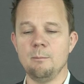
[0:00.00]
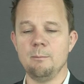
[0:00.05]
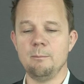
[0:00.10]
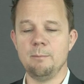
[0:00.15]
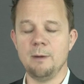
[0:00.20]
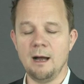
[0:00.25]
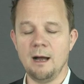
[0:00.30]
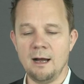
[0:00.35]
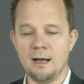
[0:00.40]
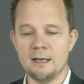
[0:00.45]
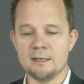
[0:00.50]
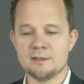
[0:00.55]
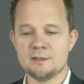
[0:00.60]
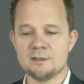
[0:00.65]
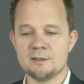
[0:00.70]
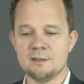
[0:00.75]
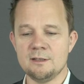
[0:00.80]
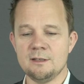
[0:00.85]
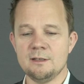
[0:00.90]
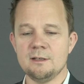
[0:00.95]

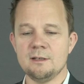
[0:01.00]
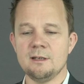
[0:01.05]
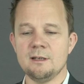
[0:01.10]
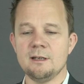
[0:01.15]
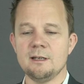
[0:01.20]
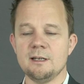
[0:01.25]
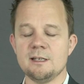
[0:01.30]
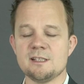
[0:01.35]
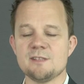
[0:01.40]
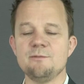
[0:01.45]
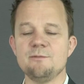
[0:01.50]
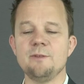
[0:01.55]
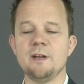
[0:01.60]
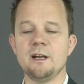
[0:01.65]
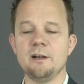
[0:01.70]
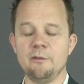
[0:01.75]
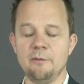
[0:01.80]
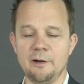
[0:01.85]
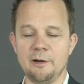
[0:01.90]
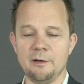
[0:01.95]
but it's
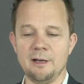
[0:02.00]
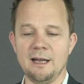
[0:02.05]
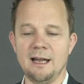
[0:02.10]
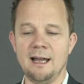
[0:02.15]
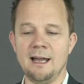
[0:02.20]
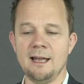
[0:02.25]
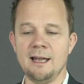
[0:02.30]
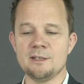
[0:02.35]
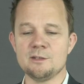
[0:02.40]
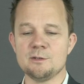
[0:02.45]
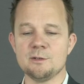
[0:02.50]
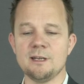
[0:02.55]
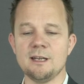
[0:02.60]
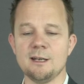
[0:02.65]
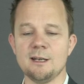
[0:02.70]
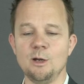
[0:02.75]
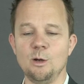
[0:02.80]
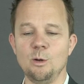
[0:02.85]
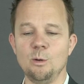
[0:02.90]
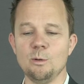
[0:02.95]
very, very hard to
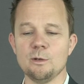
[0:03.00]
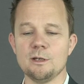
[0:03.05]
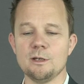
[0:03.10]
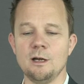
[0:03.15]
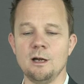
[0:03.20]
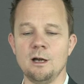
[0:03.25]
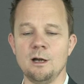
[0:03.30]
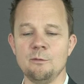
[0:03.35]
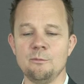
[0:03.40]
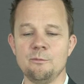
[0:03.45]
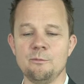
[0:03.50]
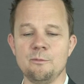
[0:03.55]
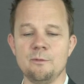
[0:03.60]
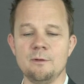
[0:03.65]
get a hold of